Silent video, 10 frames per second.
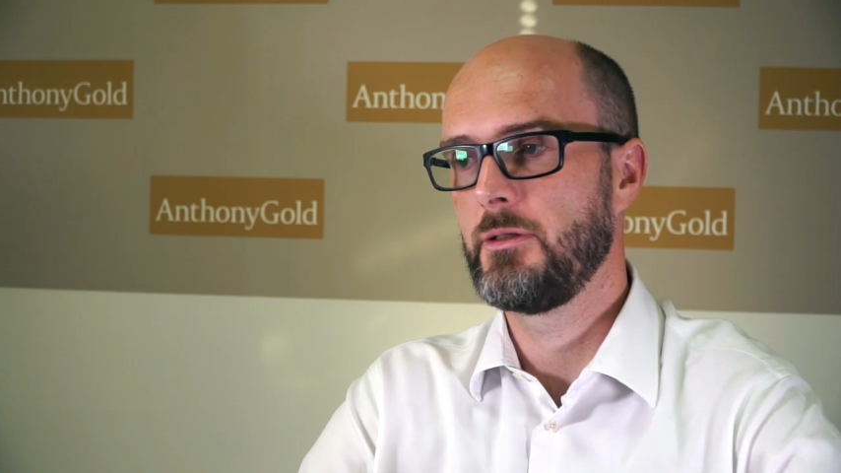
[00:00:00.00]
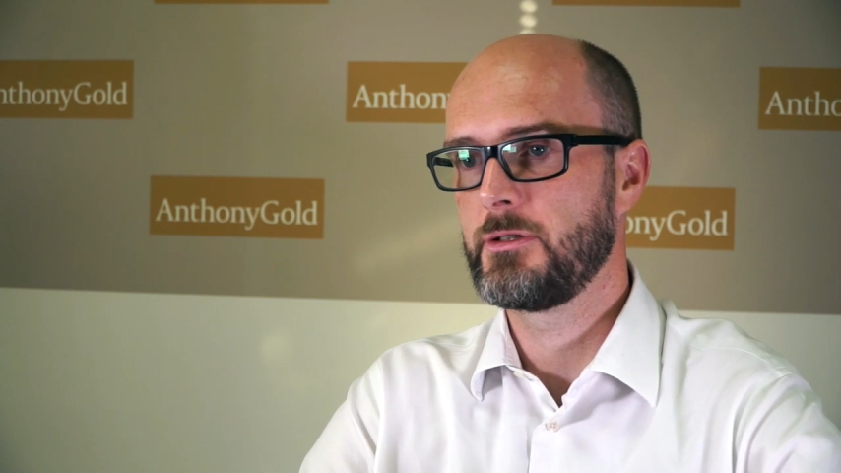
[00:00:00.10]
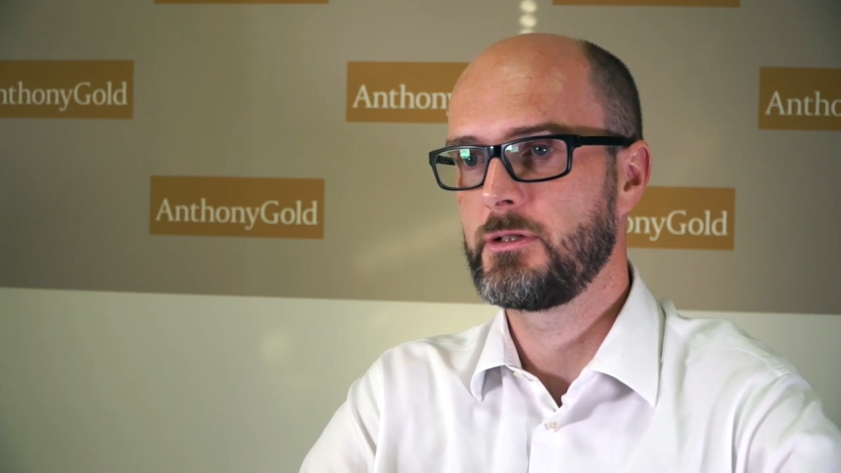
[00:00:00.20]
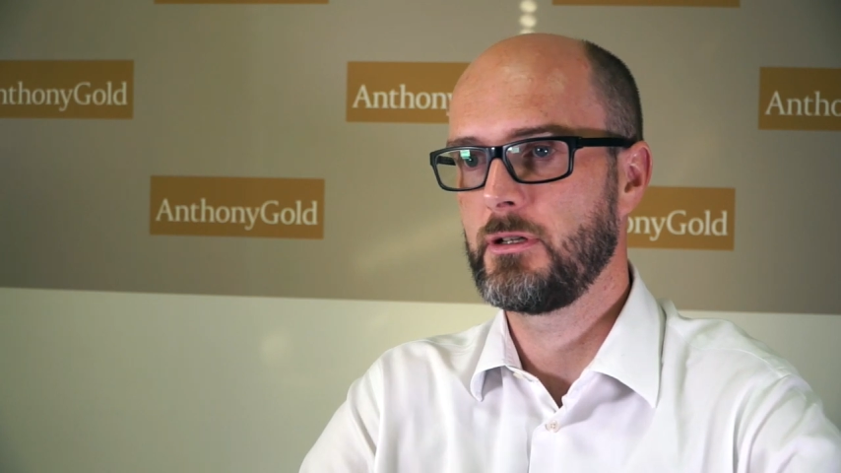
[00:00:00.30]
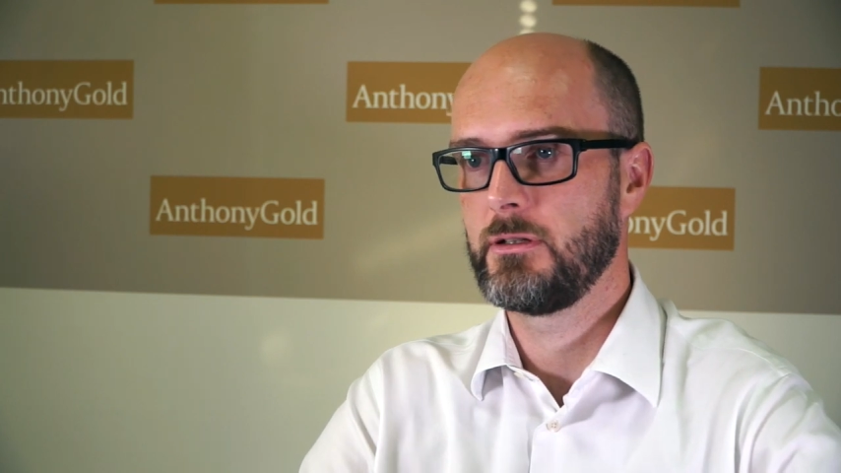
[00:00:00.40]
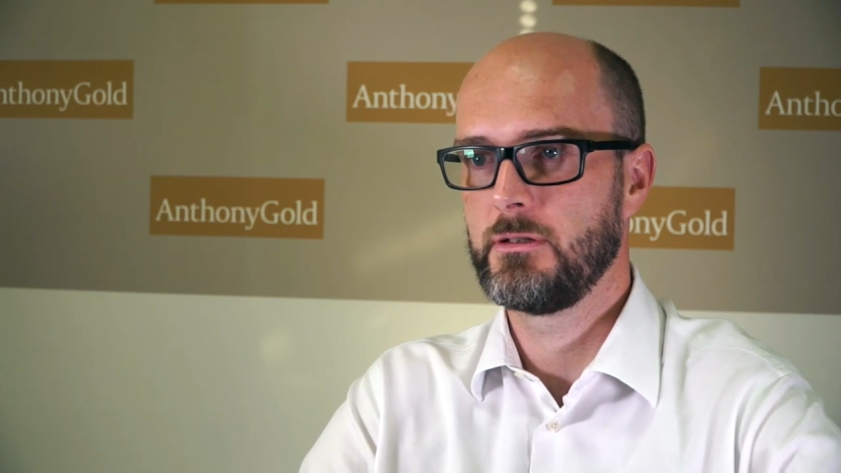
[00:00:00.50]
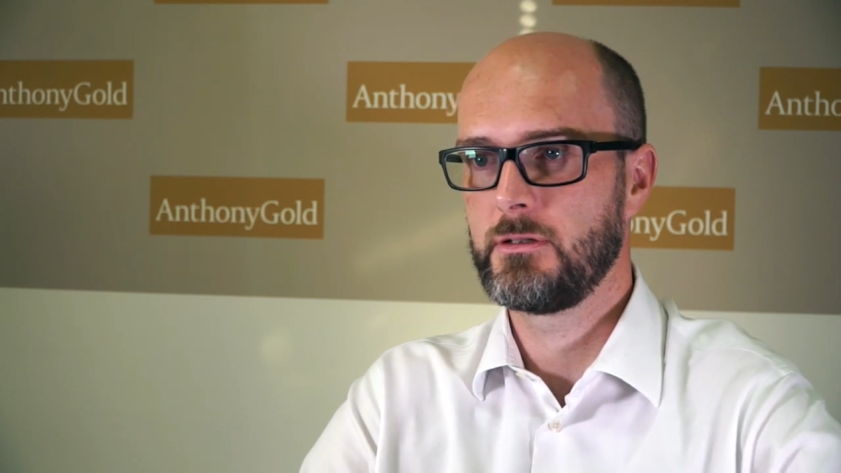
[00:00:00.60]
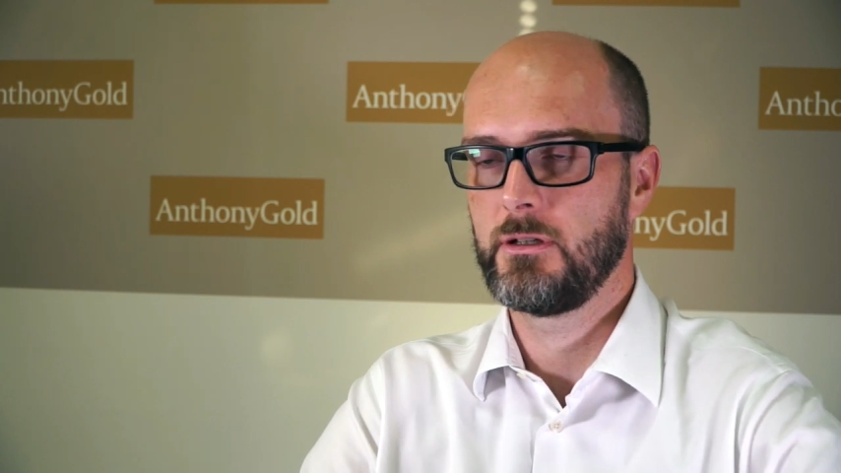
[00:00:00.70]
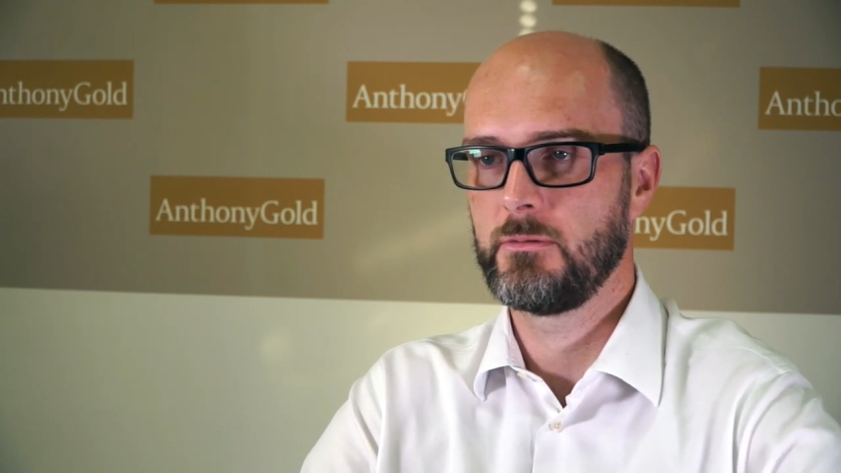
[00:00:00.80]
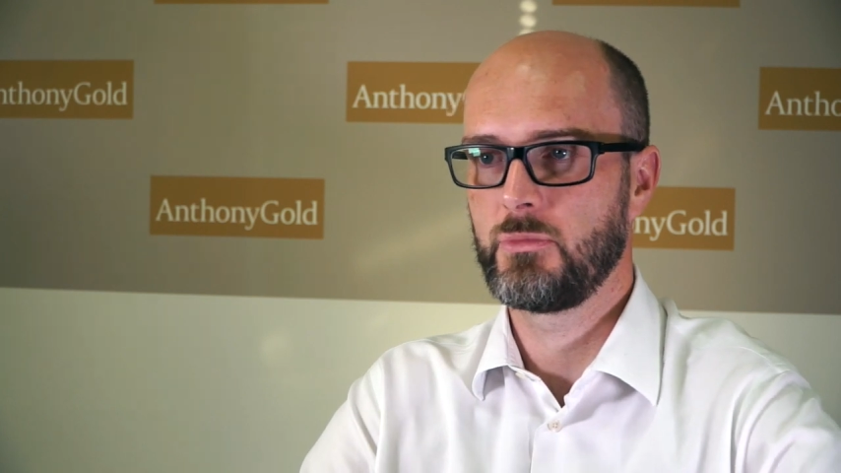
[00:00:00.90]
that
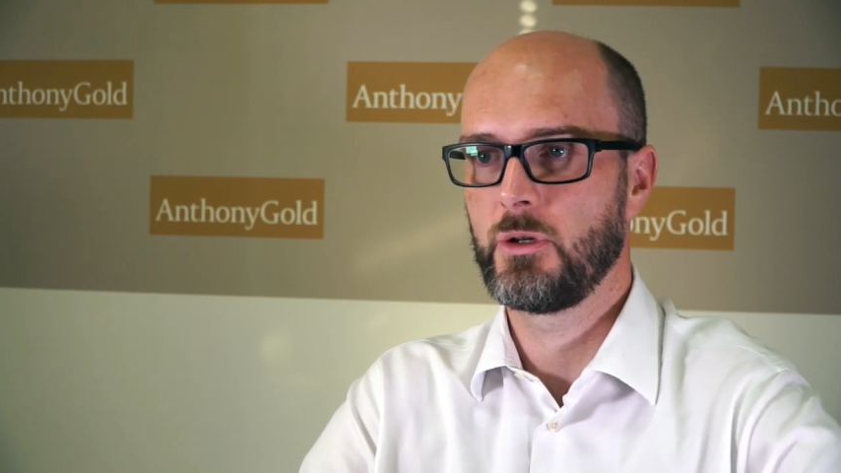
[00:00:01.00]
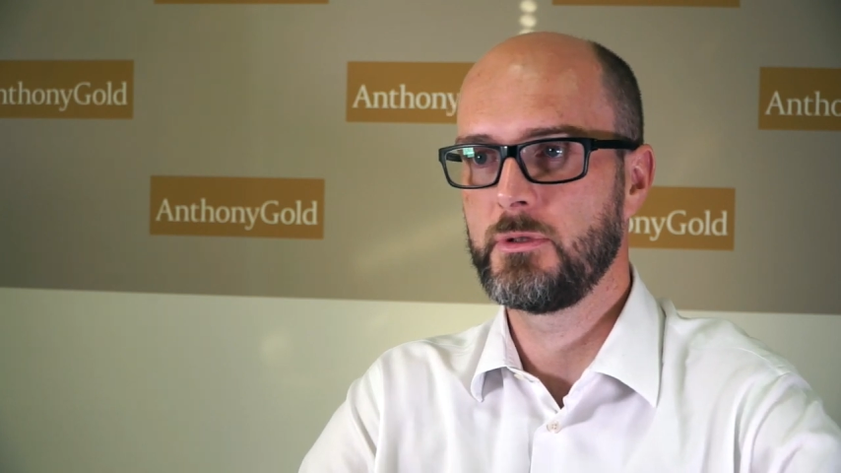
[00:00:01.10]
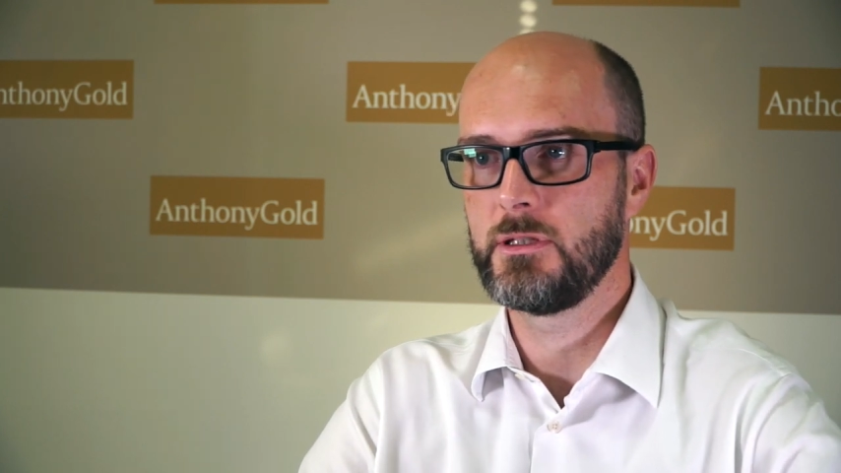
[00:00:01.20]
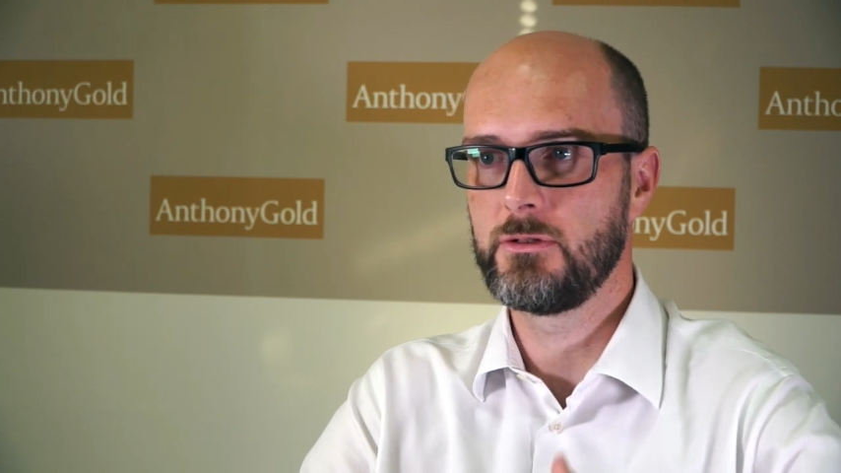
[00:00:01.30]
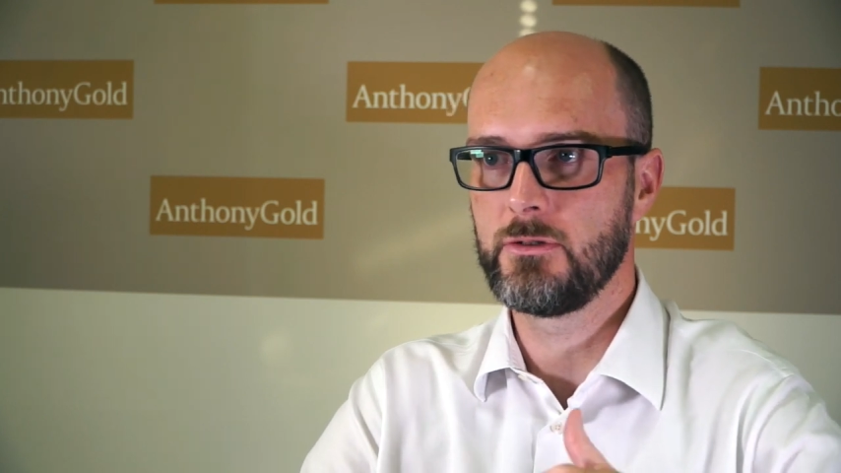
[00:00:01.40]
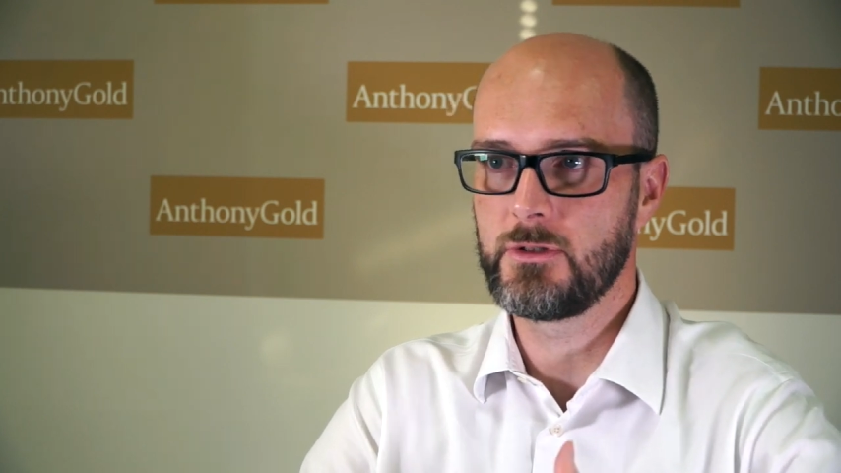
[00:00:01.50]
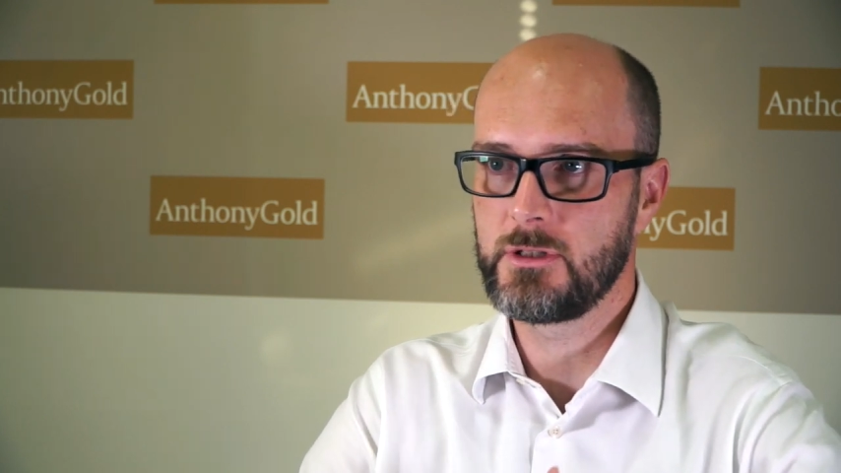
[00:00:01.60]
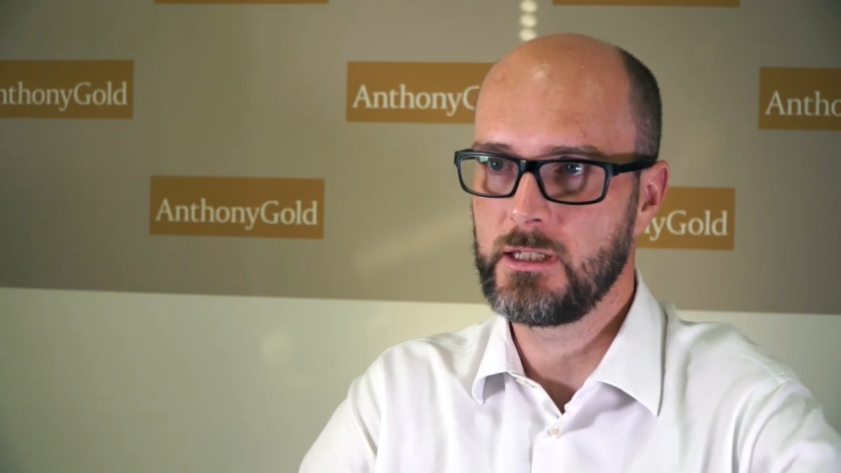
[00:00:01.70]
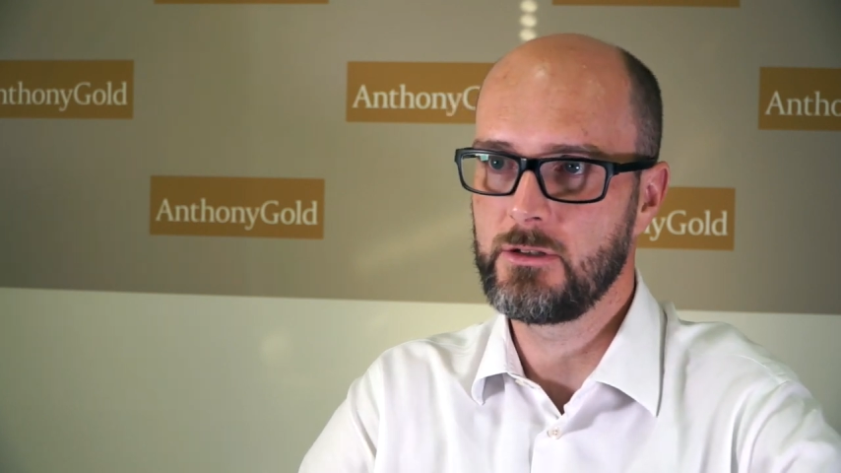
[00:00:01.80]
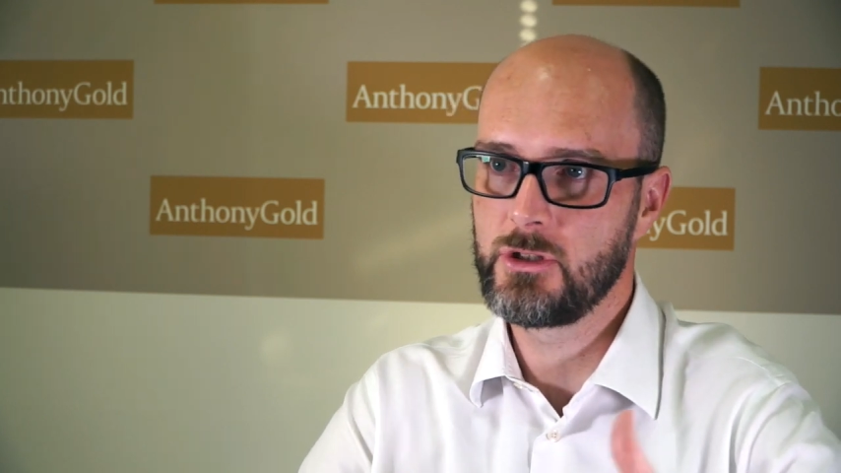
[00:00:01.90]
certain properties do sit